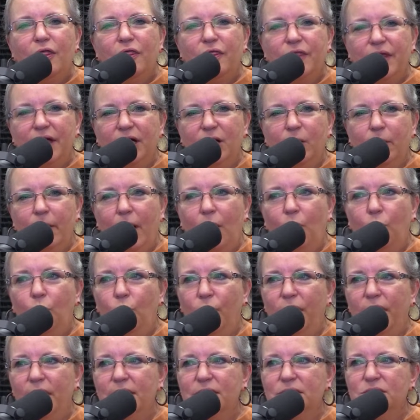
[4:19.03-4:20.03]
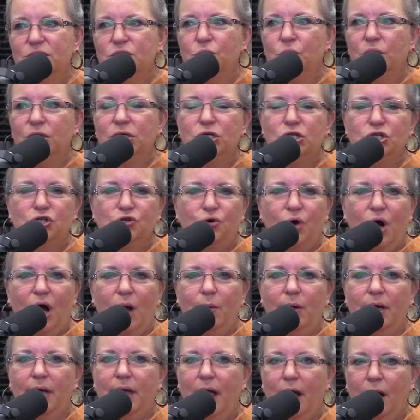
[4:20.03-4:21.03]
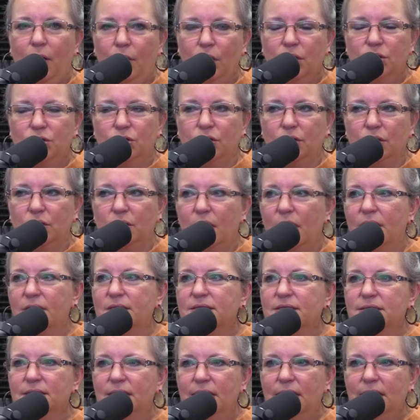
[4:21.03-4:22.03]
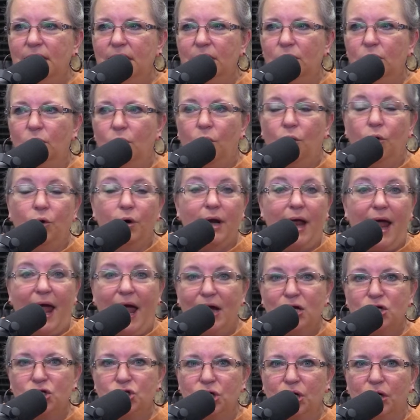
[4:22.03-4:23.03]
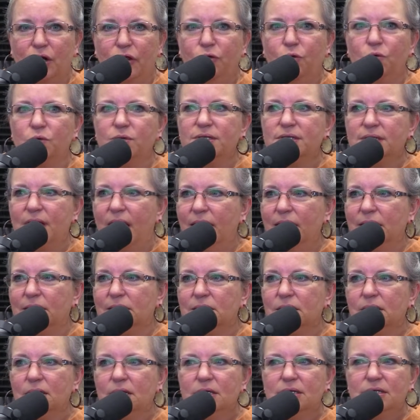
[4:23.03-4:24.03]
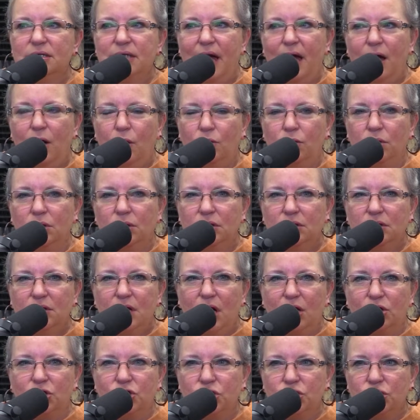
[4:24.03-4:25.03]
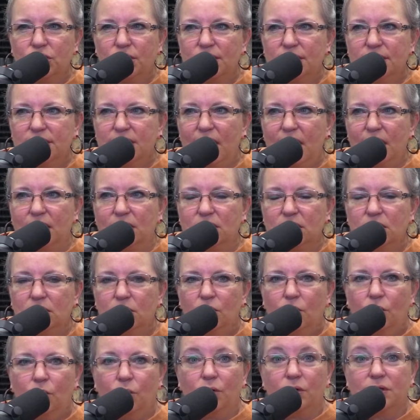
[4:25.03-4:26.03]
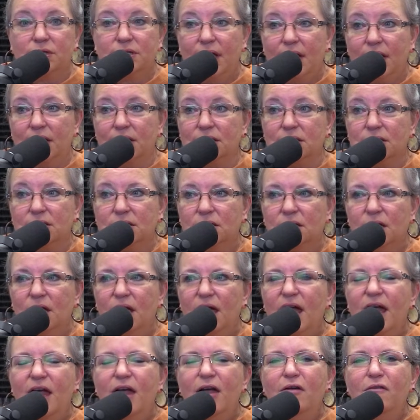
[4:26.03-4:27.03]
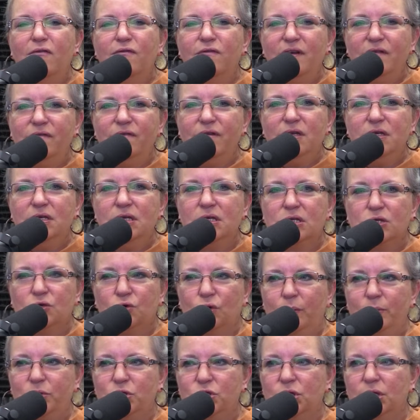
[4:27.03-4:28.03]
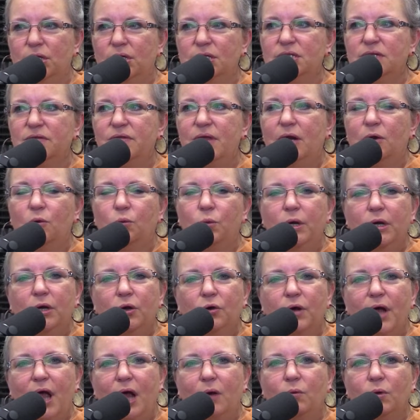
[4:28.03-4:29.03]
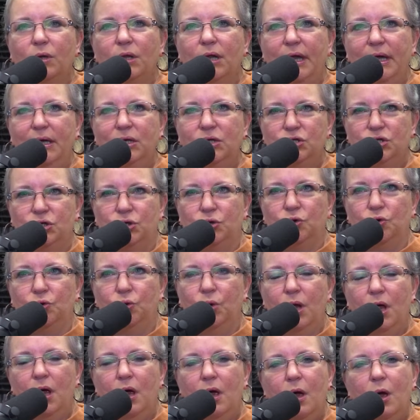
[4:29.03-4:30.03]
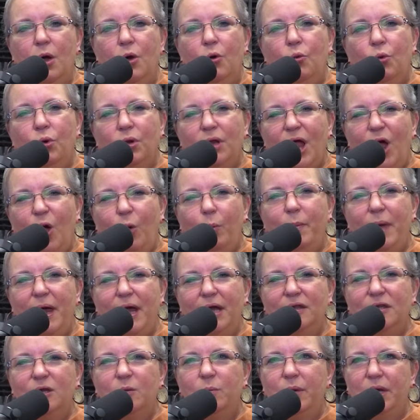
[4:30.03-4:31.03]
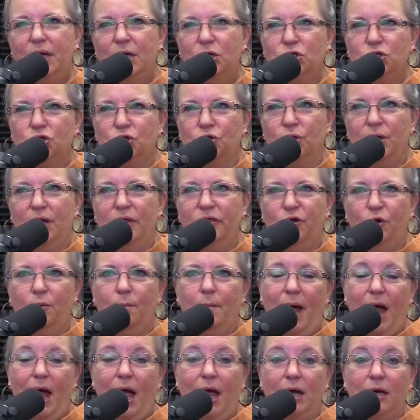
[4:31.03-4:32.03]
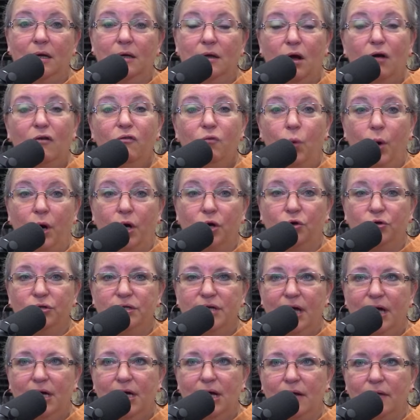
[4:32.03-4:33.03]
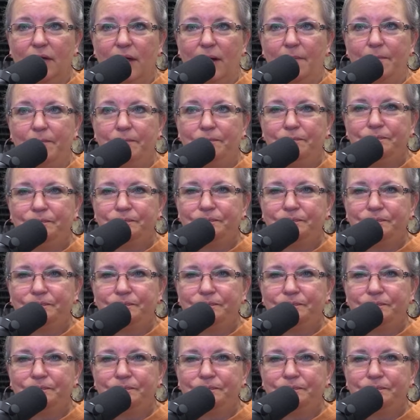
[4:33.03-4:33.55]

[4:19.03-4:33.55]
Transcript: Think about ways you can describe a character, a scene, or an action through sight, sound, touch, scent, or taste. Vivid descriptions that a reader can relate to will help paint the picture in their mind of where you're taking them.